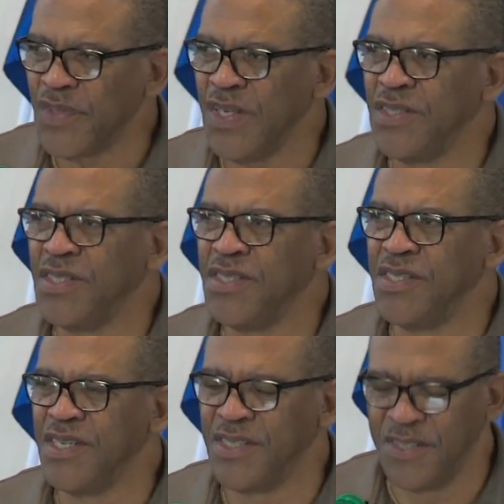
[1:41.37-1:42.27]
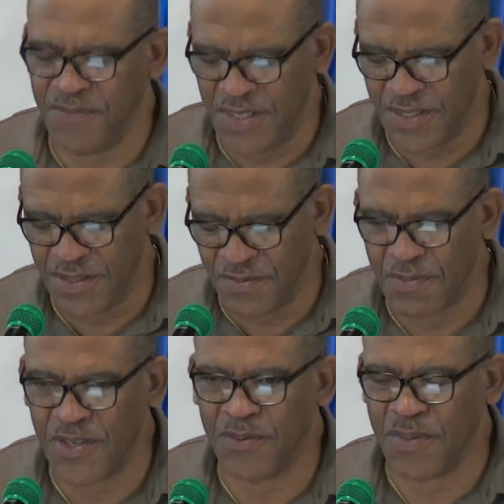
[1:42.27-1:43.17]
She says of this, of
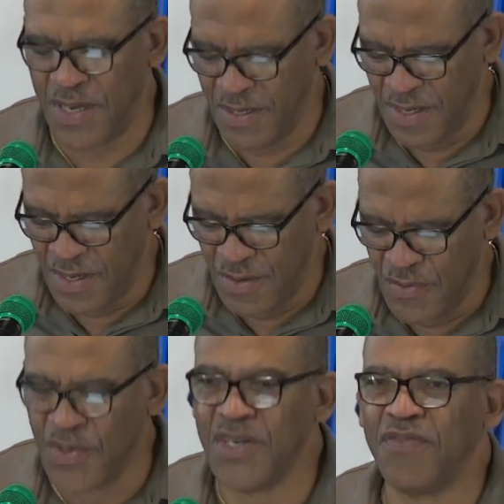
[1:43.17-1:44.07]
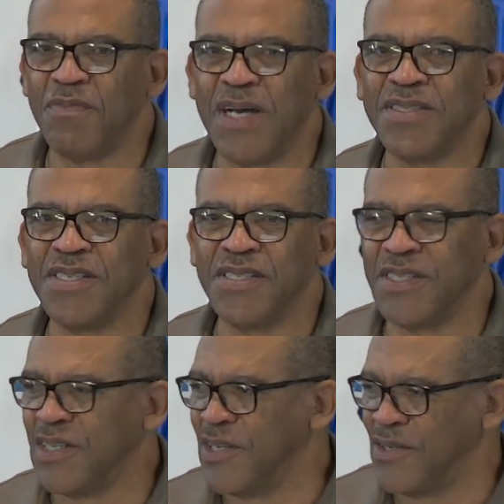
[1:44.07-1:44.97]
one of my
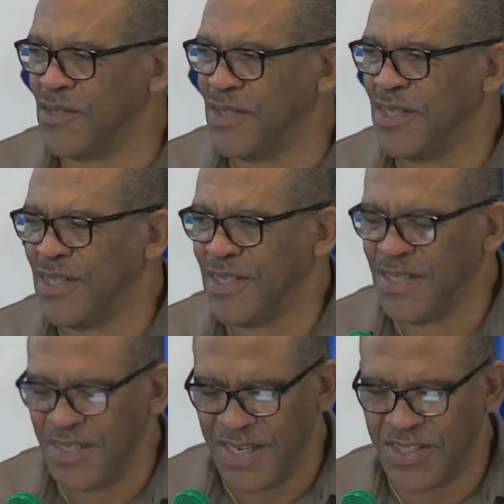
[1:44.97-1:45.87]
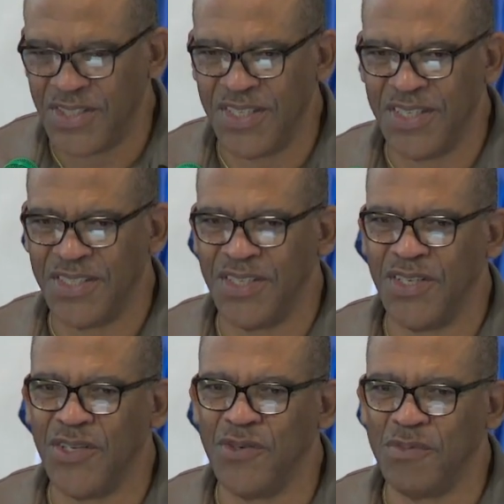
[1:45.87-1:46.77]
sister-in-law, that she is a
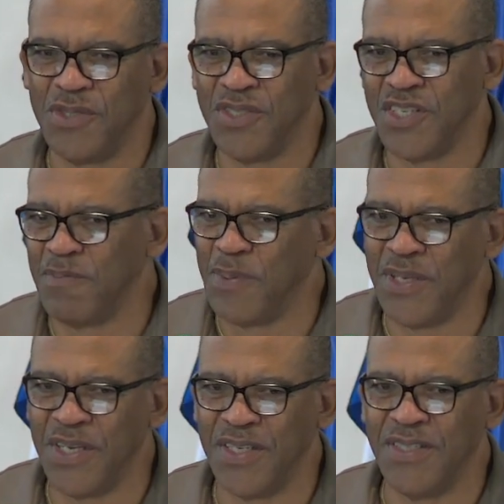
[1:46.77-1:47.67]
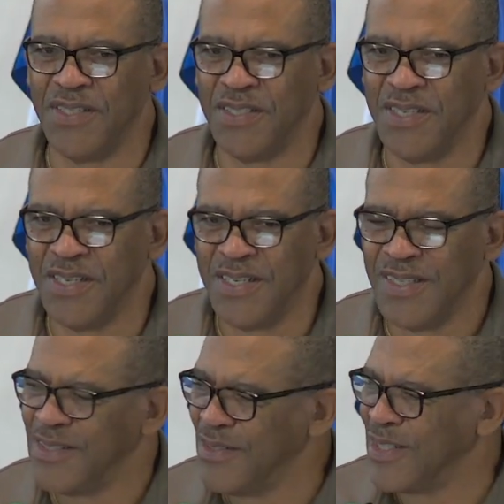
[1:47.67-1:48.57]
human GPS.
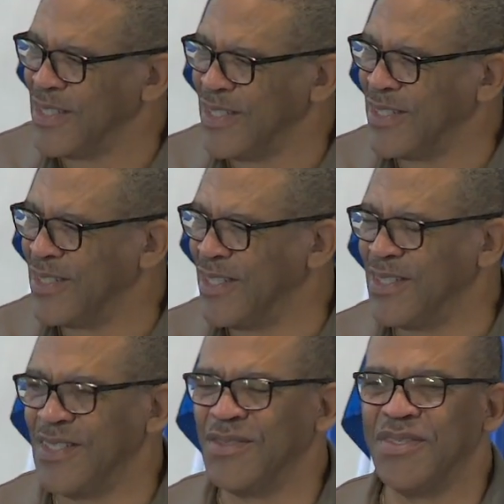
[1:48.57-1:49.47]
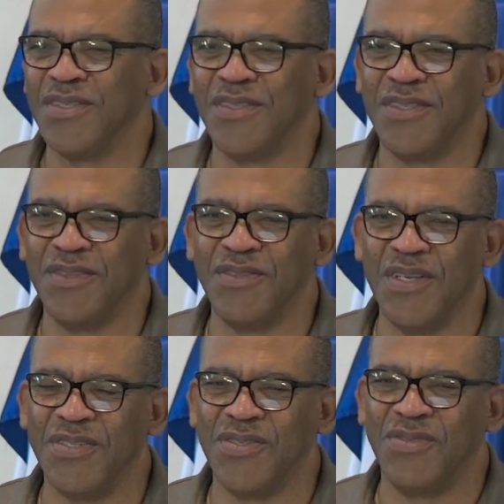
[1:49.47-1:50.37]
So this
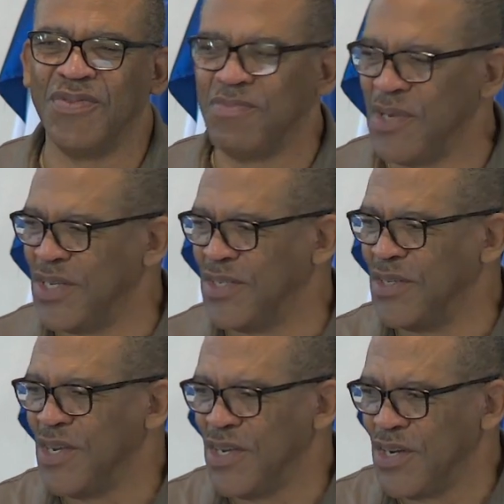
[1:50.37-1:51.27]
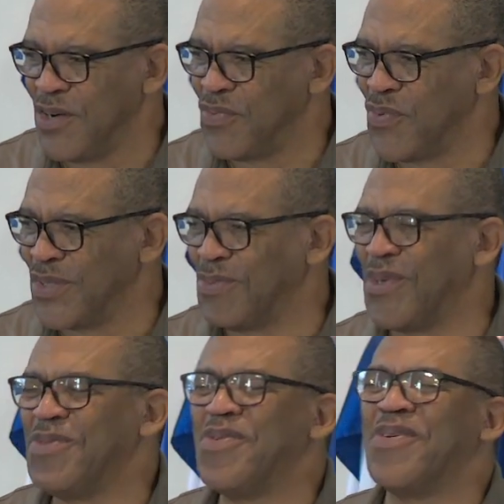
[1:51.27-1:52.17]
is familiar of what
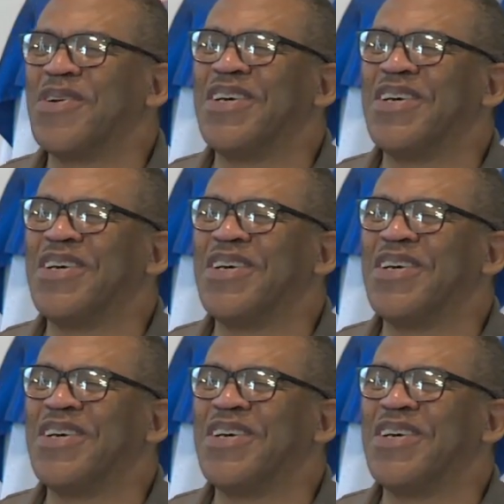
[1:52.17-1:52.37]
we want to